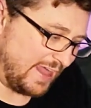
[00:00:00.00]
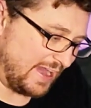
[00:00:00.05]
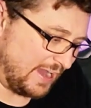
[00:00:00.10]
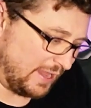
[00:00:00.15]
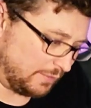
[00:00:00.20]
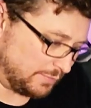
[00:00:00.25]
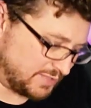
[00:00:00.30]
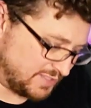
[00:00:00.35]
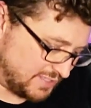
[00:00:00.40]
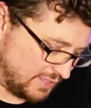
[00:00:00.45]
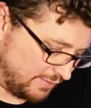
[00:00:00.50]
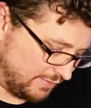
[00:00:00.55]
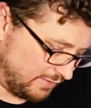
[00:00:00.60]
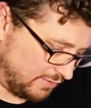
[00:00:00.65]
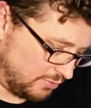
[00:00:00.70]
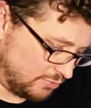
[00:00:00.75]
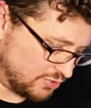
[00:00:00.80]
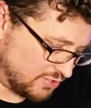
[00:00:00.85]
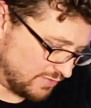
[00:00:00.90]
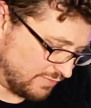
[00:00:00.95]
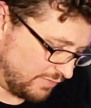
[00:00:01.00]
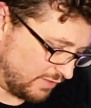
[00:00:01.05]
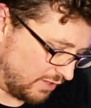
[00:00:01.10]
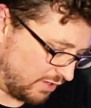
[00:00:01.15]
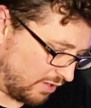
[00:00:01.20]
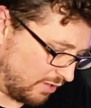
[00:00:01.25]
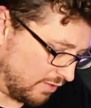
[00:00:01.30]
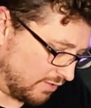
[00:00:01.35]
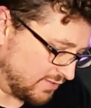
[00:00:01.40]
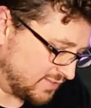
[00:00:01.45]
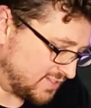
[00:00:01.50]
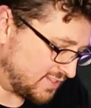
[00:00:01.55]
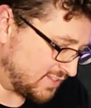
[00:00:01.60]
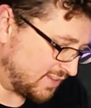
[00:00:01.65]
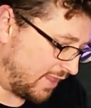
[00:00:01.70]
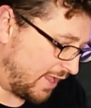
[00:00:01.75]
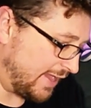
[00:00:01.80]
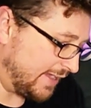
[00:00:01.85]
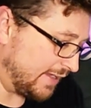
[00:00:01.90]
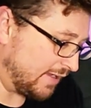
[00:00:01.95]
that helps sell the illusion of the card
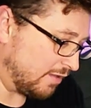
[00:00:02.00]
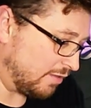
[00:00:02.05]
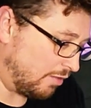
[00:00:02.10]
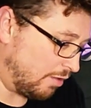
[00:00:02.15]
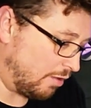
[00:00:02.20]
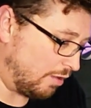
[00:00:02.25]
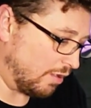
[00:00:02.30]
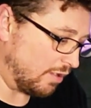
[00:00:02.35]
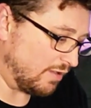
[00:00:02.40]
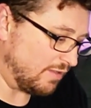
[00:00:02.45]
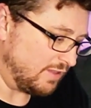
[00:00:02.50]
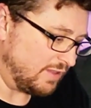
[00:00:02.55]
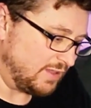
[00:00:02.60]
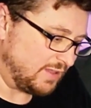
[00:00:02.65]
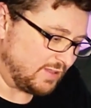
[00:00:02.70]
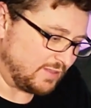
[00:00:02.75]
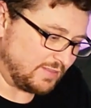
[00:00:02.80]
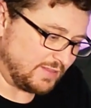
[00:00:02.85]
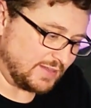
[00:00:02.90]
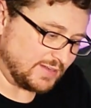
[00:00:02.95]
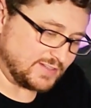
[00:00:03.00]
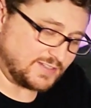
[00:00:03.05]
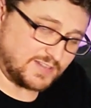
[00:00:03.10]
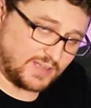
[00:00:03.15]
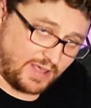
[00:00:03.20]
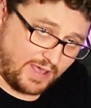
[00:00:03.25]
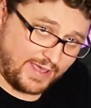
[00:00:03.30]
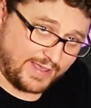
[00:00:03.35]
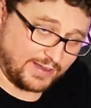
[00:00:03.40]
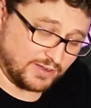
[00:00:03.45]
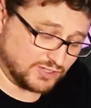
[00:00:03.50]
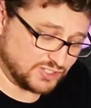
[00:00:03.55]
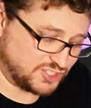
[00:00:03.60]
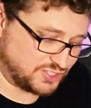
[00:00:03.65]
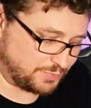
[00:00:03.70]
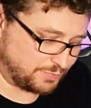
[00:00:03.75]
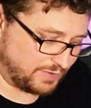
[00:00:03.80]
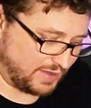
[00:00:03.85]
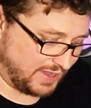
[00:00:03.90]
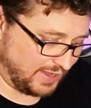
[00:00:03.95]
sliding along the entire
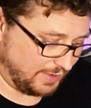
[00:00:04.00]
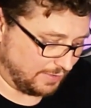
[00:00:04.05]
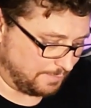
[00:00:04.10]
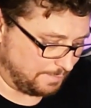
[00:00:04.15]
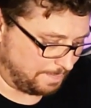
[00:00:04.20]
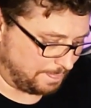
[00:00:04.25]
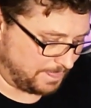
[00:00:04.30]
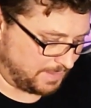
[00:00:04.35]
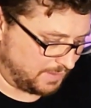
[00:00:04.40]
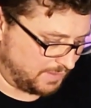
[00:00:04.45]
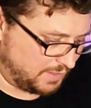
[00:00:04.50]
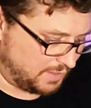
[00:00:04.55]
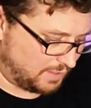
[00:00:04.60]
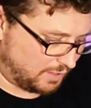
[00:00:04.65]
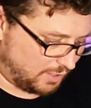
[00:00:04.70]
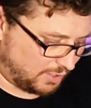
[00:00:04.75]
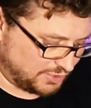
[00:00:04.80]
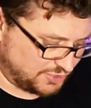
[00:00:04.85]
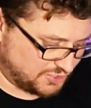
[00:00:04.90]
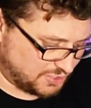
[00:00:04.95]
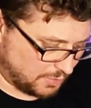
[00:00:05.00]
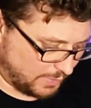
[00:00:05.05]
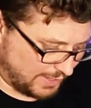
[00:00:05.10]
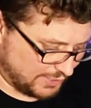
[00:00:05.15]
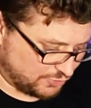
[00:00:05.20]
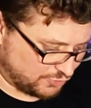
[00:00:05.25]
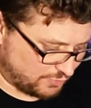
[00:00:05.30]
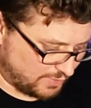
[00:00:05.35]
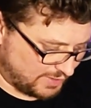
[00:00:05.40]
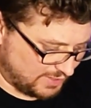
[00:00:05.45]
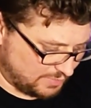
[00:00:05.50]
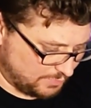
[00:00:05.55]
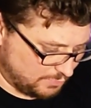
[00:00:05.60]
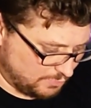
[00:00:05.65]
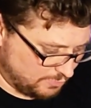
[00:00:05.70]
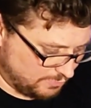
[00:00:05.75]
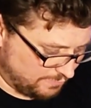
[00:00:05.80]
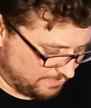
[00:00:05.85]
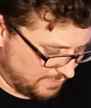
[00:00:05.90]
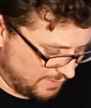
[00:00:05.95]
spread. Also, I try to
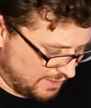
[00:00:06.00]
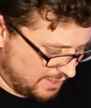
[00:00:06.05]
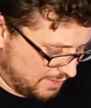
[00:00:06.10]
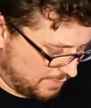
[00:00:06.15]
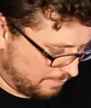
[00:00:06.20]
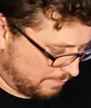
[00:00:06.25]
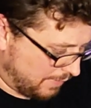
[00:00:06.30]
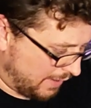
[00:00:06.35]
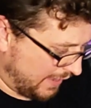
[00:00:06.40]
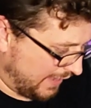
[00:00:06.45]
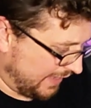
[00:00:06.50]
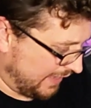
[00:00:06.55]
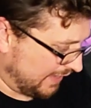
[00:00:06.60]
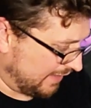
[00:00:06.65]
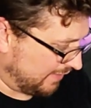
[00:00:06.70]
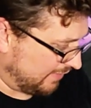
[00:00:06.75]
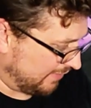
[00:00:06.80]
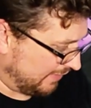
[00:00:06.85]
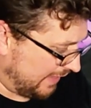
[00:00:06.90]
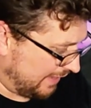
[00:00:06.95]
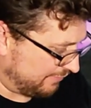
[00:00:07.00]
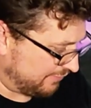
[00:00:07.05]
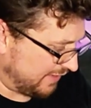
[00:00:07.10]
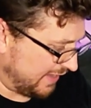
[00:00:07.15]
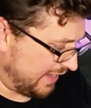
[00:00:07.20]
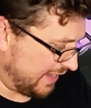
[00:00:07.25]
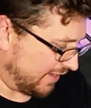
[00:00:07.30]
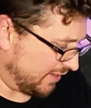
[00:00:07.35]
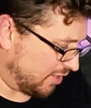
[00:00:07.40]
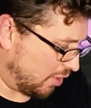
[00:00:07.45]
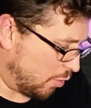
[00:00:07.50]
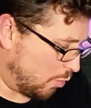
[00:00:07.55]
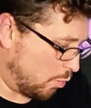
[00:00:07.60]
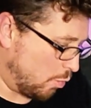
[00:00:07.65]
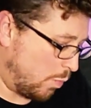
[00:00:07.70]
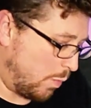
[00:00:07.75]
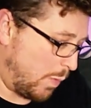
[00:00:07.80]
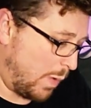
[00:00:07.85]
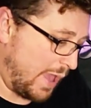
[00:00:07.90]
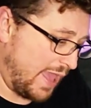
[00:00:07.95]
move my left hand
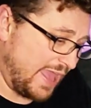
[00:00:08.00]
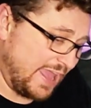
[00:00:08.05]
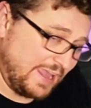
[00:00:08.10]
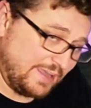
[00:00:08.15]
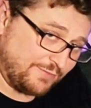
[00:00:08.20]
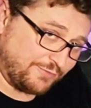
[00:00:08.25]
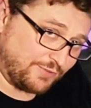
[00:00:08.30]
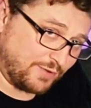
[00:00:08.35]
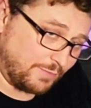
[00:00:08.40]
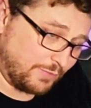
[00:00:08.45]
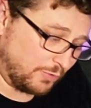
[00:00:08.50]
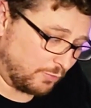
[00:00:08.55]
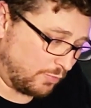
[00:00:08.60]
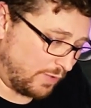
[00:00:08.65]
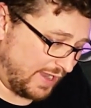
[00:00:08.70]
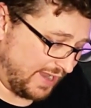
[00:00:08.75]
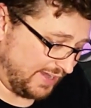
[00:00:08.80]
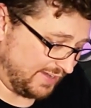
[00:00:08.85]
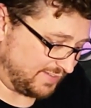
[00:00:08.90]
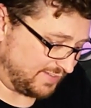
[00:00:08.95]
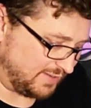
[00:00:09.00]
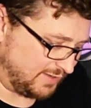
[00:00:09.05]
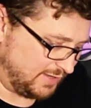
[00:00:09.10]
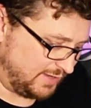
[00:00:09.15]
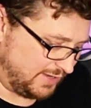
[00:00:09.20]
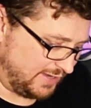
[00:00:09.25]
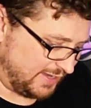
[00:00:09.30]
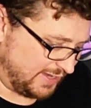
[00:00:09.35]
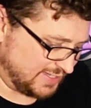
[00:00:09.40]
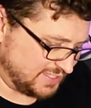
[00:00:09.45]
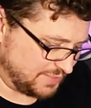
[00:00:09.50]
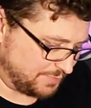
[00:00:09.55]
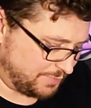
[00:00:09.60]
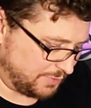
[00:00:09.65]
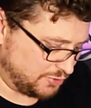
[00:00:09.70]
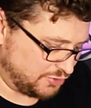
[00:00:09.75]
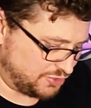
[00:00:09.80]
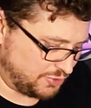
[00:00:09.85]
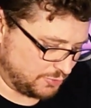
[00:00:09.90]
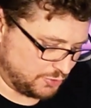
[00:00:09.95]
away from the right, as
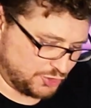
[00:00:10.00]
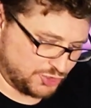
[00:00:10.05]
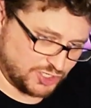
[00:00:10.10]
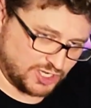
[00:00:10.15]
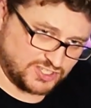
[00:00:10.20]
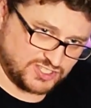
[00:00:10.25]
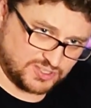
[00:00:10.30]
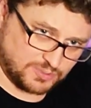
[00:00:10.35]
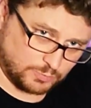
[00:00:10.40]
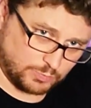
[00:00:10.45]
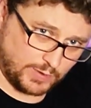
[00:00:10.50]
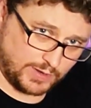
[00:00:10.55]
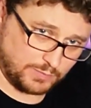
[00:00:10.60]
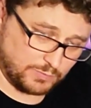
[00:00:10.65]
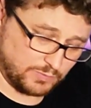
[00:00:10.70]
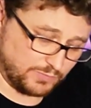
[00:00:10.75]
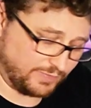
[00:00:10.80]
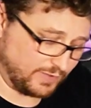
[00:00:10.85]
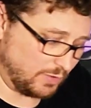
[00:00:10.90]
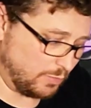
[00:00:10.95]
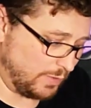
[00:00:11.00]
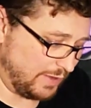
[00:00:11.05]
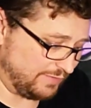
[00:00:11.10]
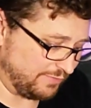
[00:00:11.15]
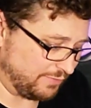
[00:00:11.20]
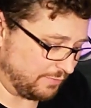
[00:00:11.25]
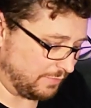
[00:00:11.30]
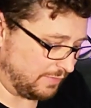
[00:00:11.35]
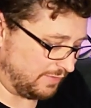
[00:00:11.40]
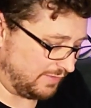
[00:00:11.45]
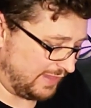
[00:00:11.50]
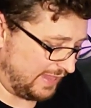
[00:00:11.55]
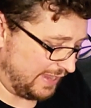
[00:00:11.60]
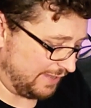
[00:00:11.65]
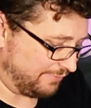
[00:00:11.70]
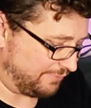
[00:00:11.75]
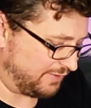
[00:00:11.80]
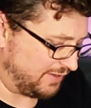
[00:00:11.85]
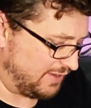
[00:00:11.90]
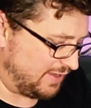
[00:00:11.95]
opposed to just the right moving away from the
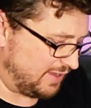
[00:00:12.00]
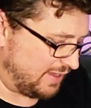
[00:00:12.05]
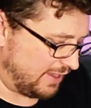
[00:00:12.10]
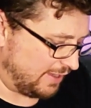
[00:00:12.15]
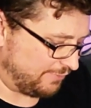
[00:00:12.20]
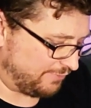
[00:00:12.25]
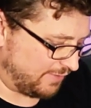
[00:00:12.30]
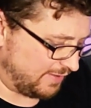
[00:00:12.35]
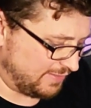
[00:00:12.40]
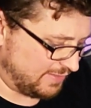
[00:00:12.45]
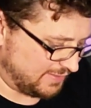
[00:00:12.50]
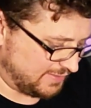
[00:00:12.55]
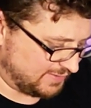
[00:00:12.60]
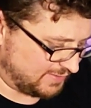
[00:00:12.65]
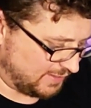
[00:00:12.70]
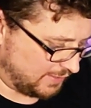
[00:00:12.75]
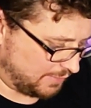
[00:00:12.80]
left. I find that this